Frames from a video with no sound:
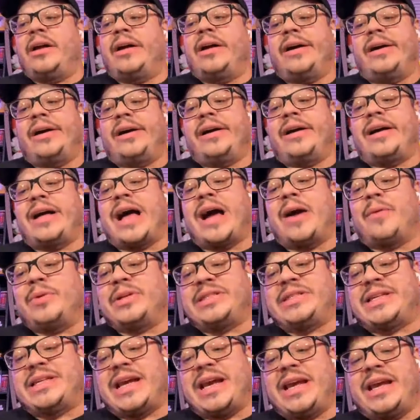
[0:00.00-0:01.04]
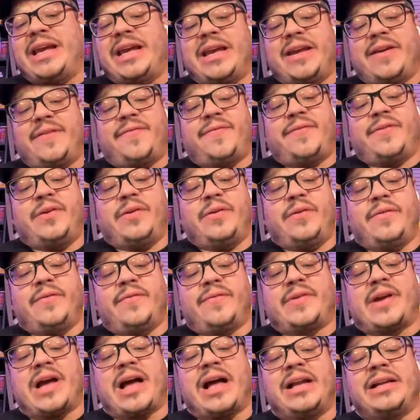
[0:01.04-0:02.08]
I would say if
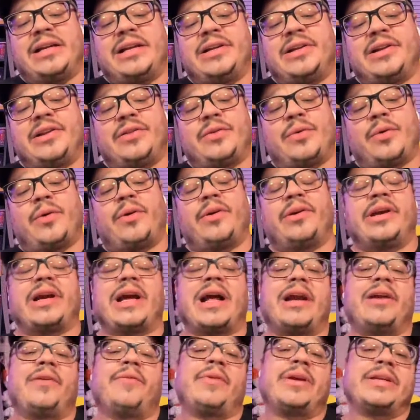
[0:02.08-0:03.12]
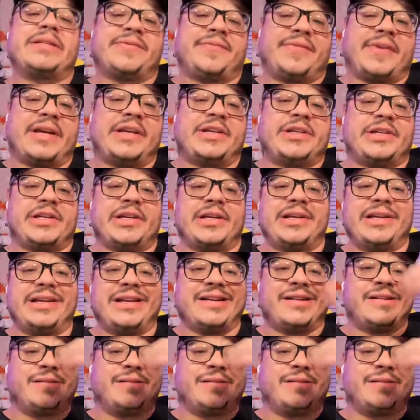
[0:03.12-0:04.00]
you've gotten in the door, you got a reservation,